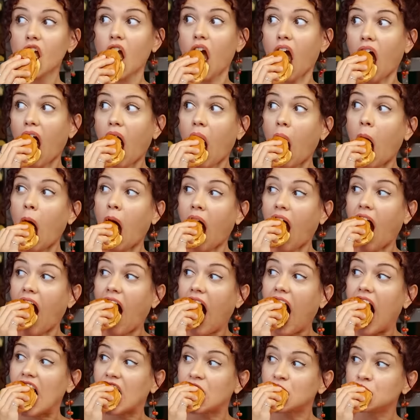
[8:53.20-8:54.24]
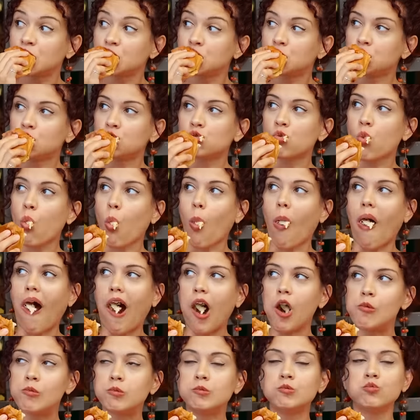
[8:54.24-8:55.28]
But having just one
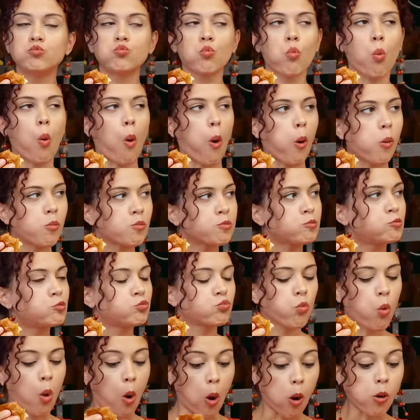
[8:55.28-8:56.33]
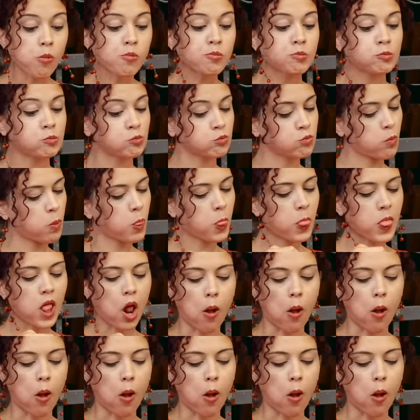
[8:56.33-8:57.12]
fry is a slippery slope.